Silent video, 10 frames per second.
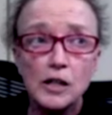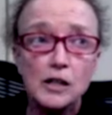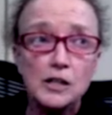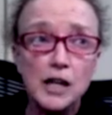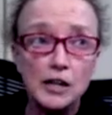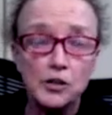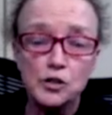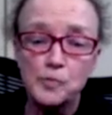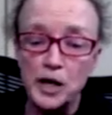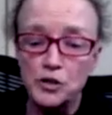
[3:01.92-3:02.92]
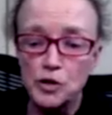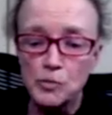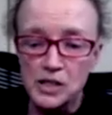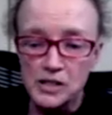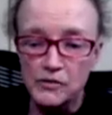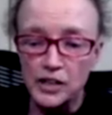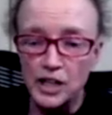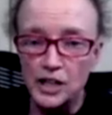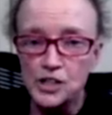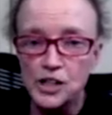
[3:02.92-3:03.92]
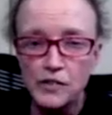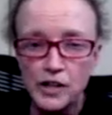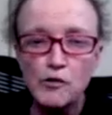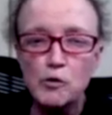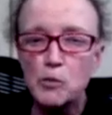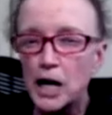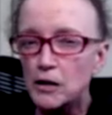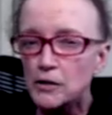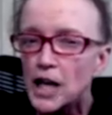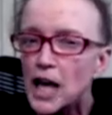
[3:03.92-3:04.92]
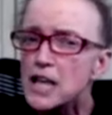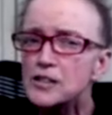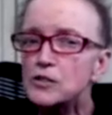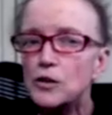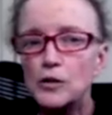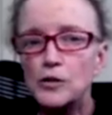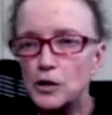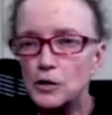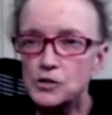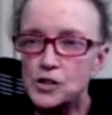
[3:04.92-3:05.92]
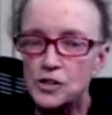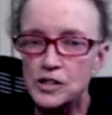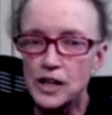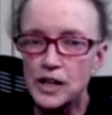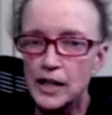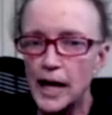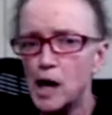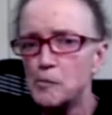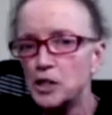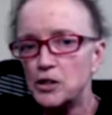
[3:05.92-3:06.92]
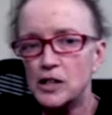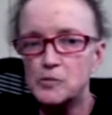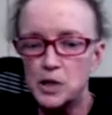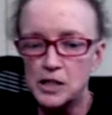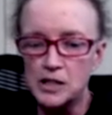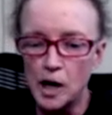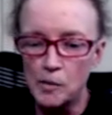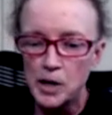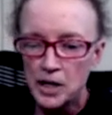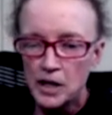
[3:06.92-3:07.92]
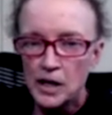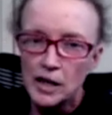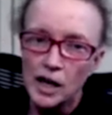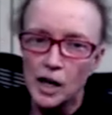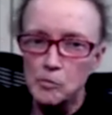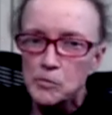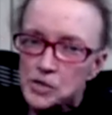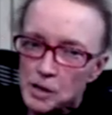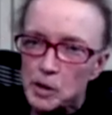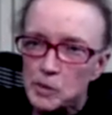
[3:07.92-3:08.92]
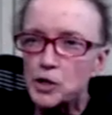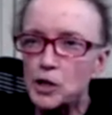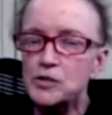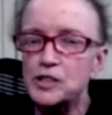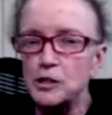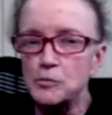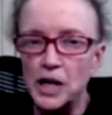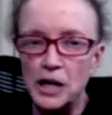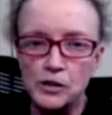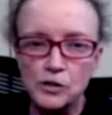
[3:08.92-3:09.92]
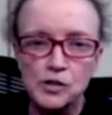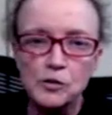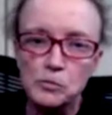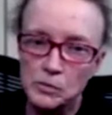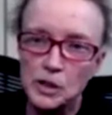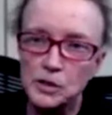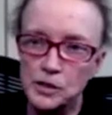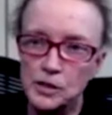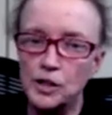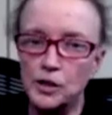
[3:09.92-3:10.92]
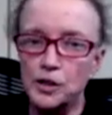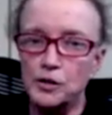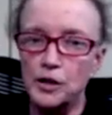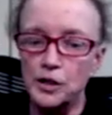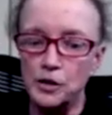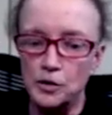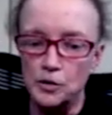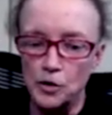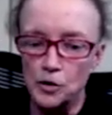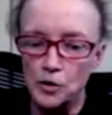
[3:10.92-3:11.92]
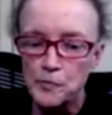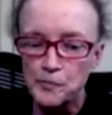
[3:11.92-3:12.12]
diagnosed by 3 months of age. If they have a mild case, or the owners are just like, yeah, my dog spits up, sometimes we don't see them, diagnose them until they're a year old.